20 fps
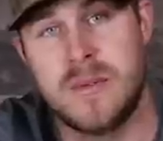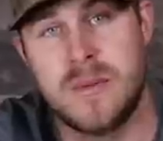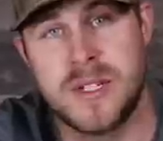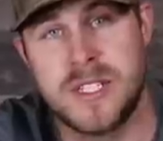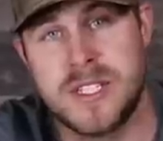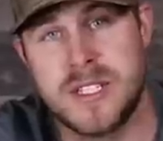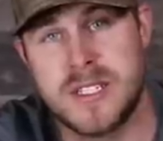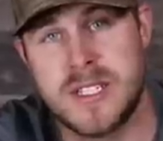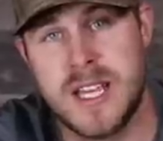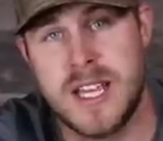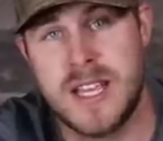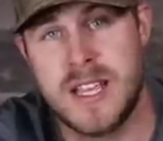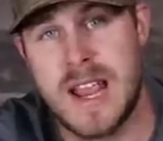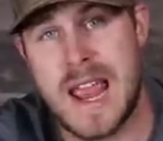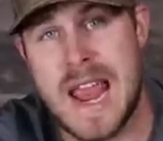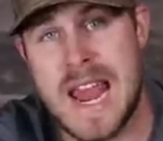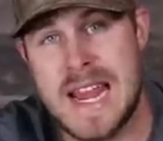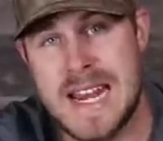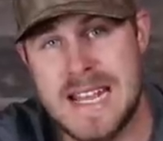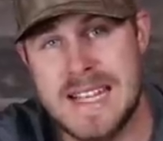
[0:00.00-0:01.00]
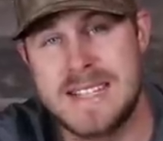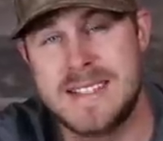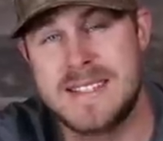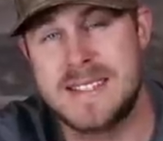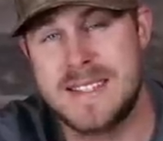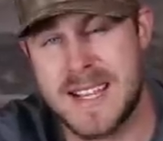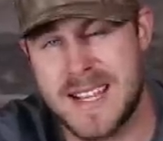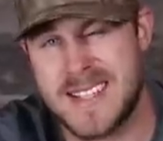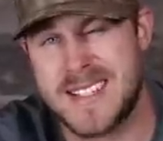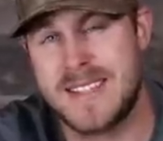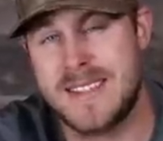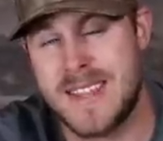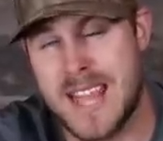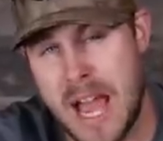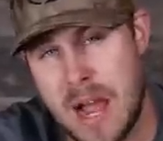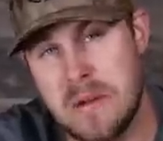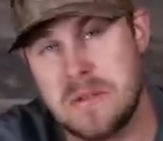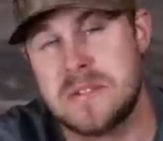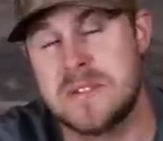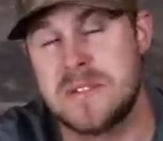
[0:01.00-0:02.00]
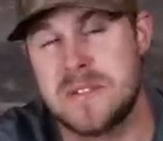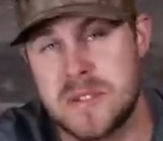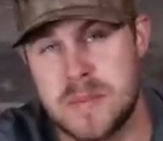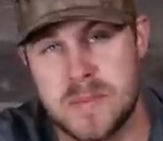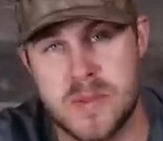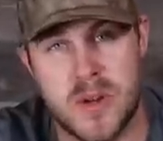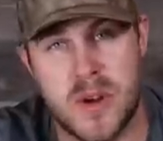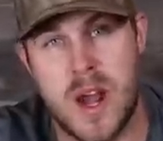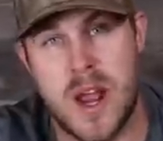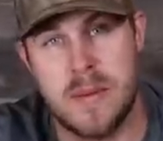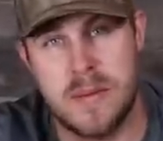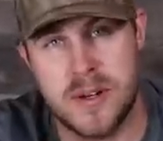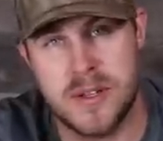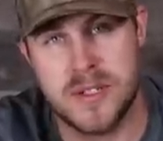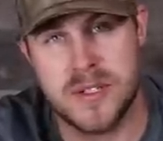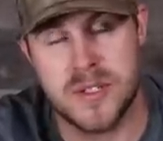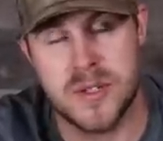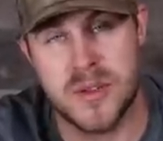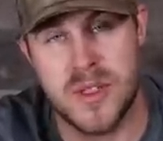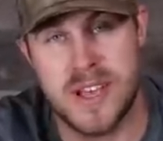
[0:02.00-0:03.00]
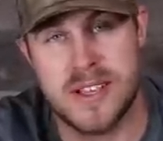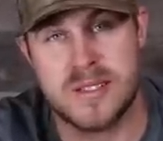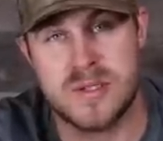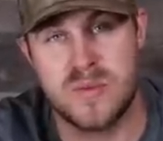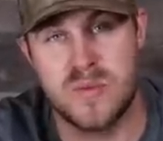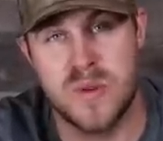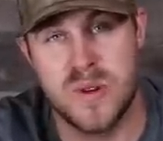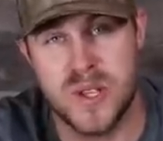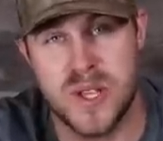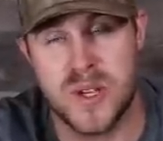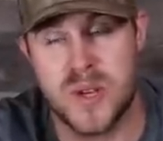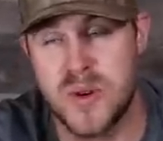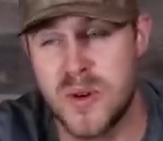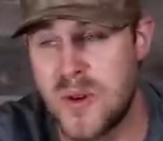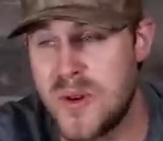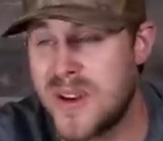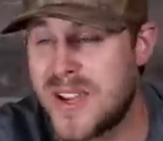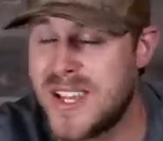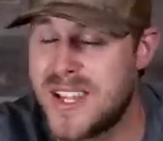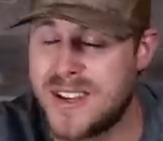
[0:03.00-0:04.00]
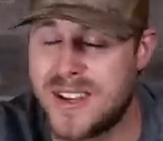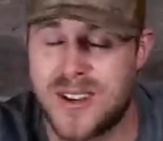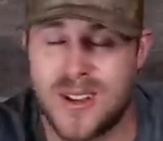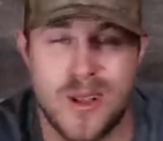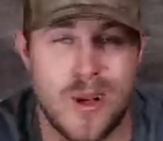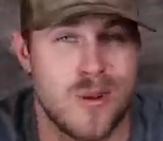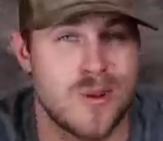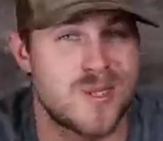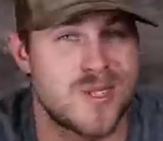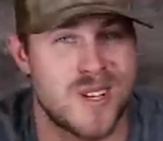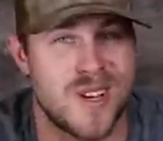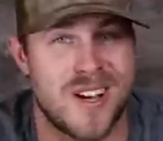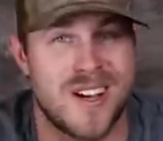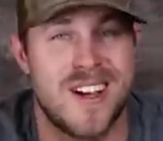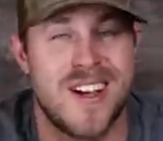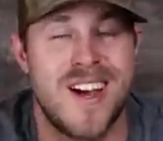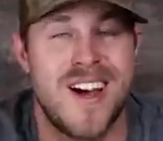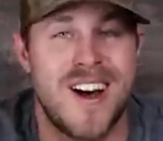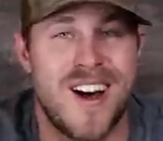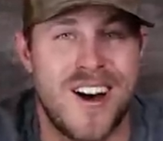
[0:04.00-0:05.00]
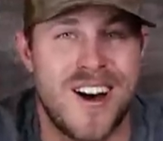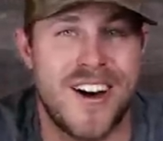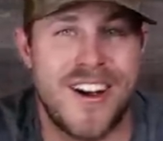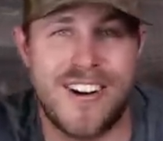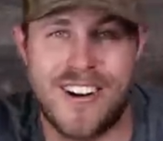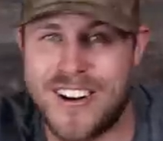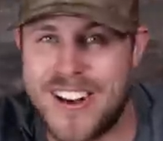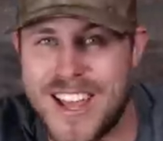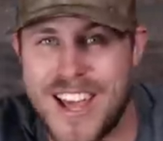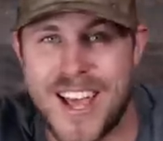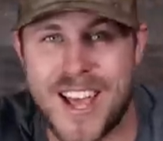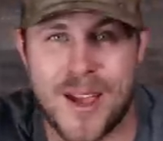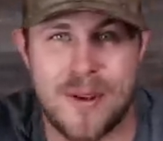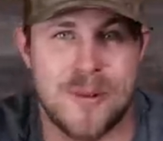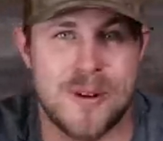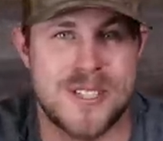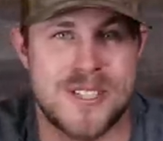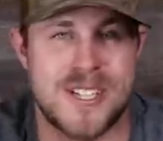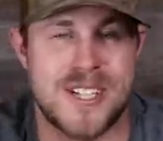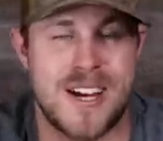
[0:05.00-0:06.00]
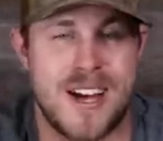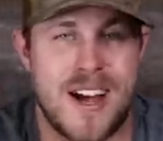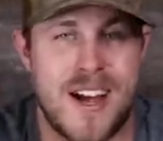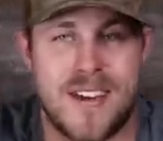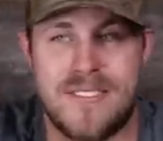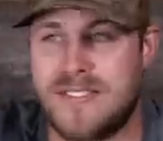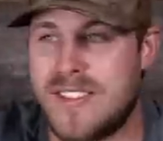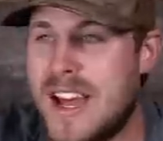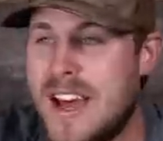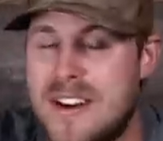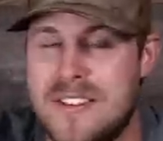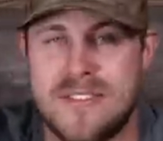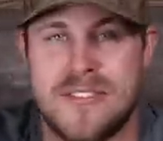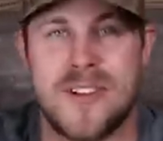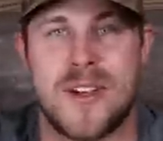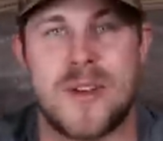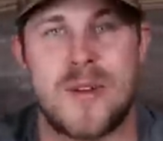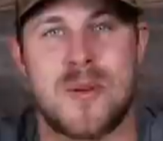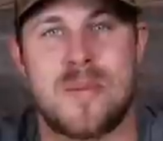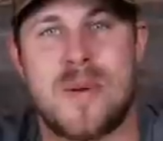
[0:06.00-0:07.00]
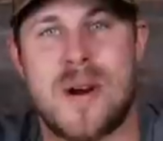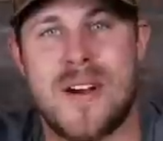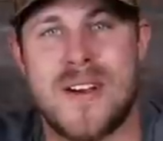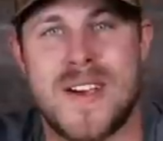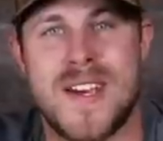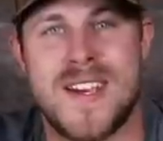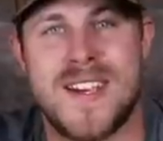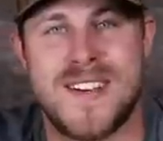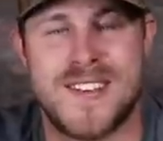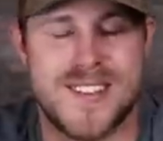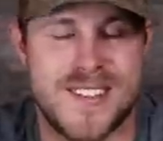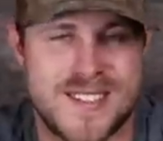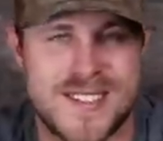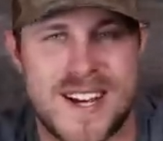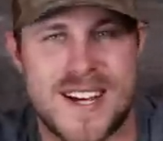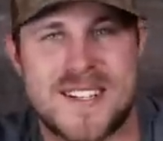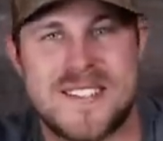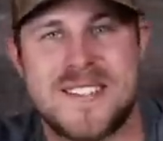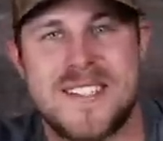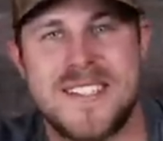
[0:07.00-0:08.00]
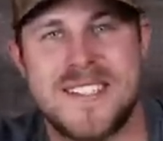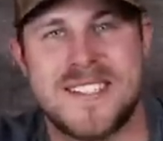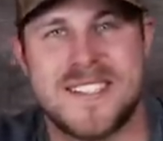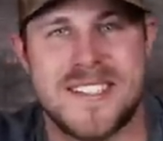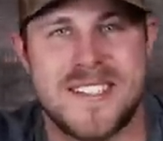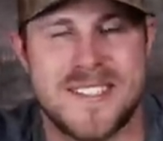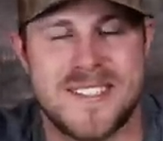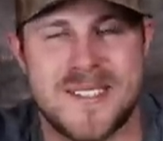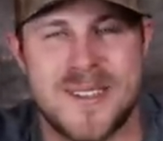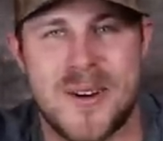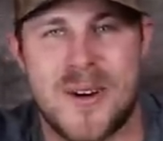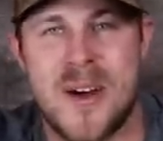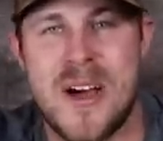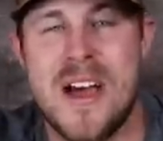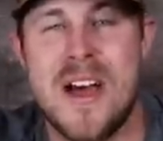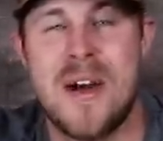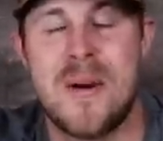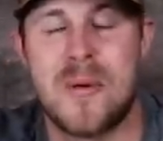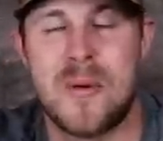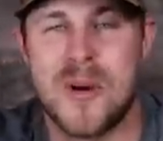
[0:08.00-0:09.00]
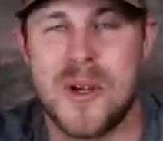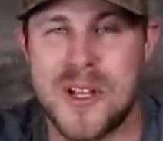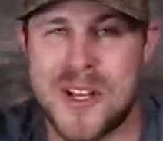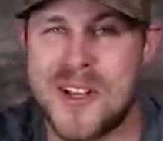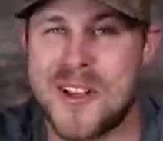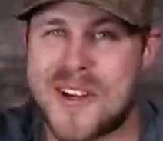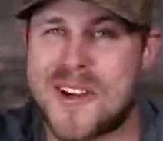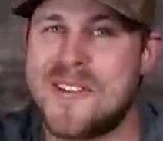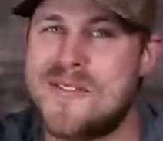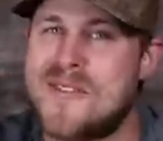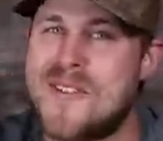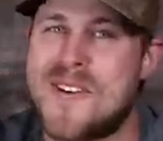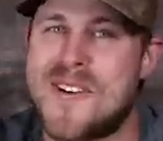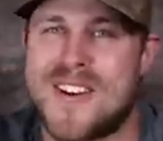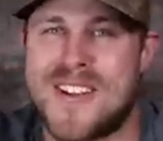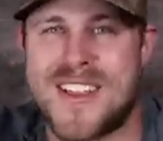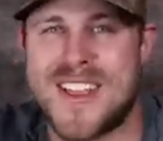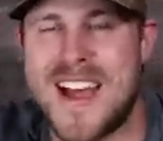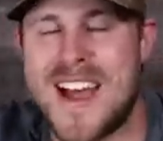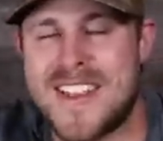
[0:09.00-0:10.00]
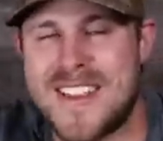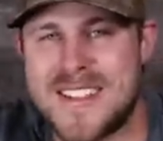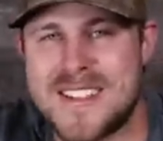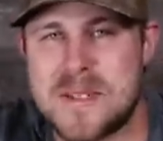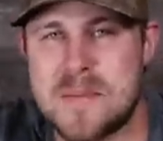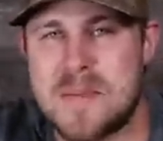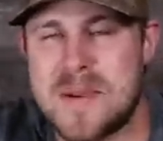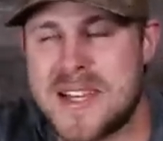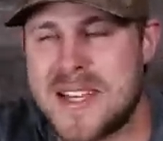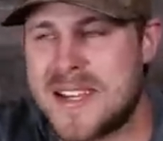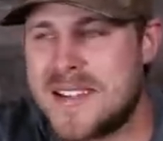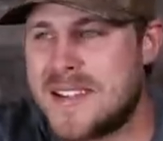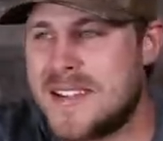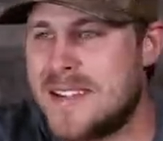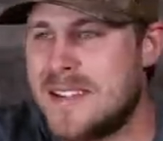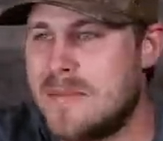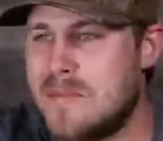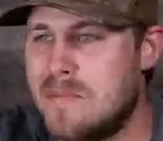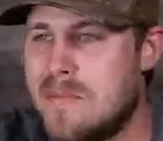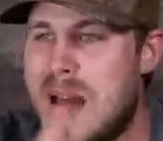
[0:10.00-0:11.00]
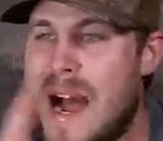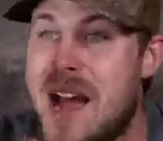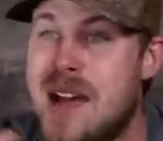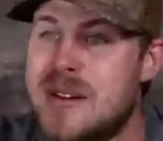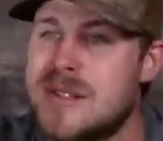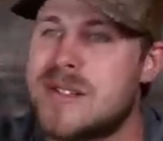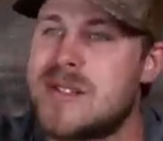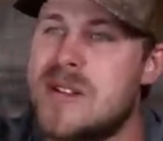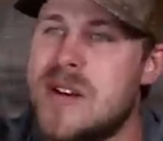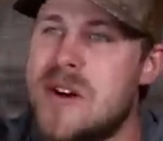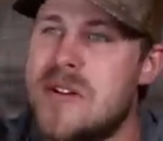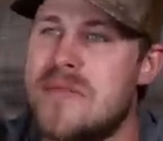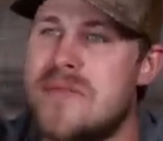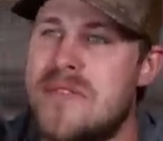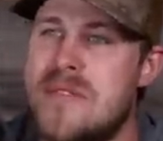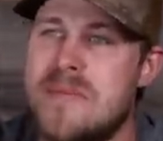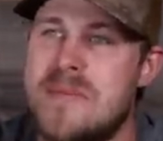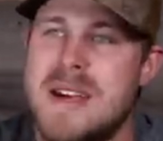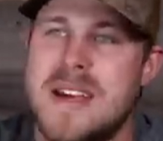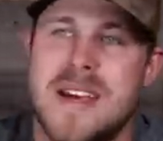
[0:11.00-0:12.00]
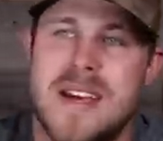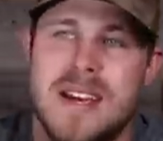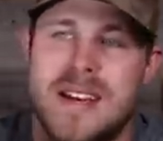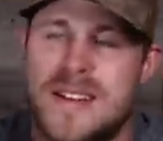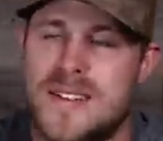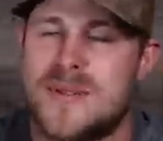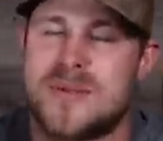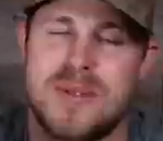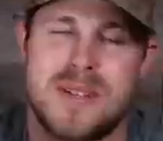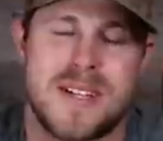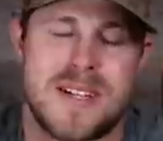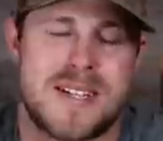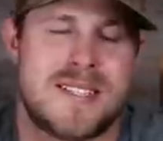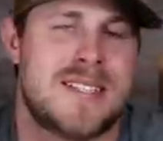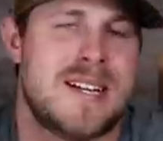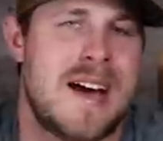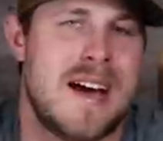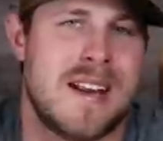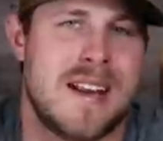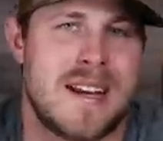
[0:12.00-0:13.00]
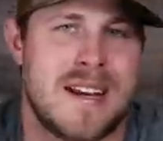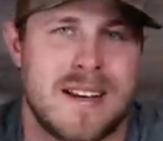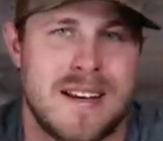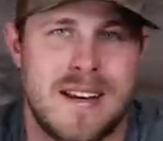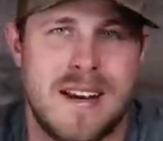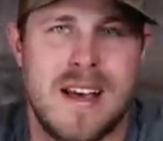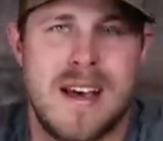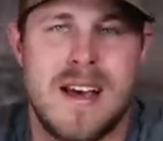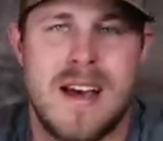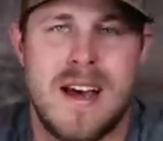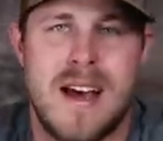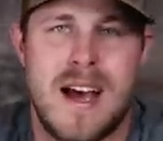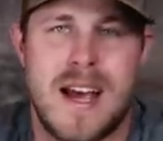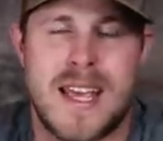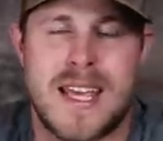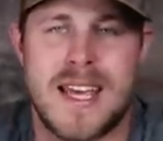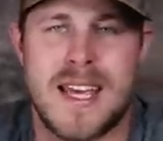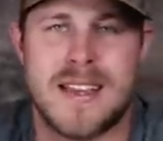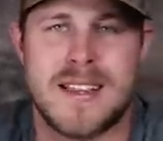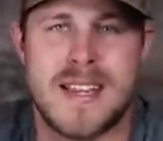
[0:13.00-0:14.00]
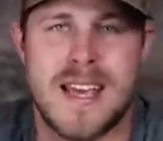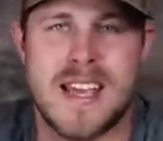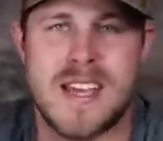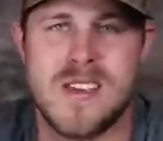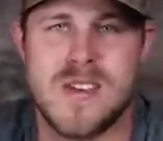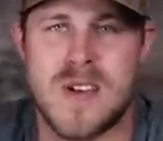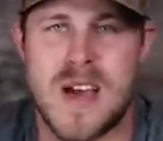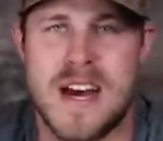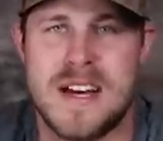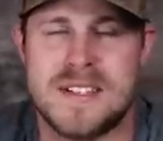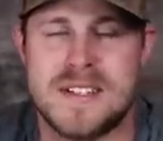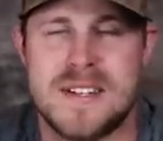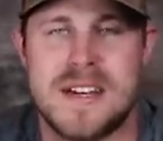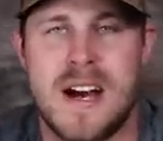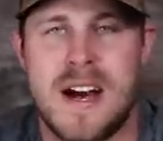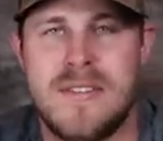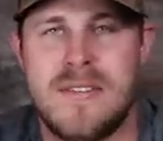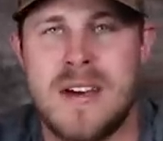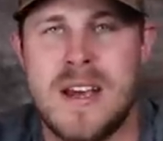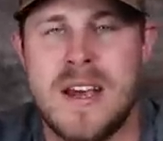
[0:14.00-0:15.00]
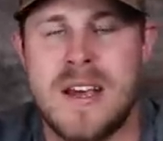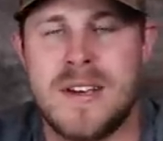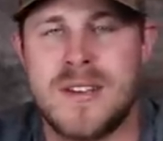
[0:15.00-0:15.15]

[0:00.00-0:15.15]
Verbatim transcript: We just hit 86,000 subscribers, so that's really cool. Getting close to 100K, which I've got a feeling we'll probably hit it this next season. So really looking forward to that. That's a big milestone for me, and it's really exciting. And I can't thank you guys enough.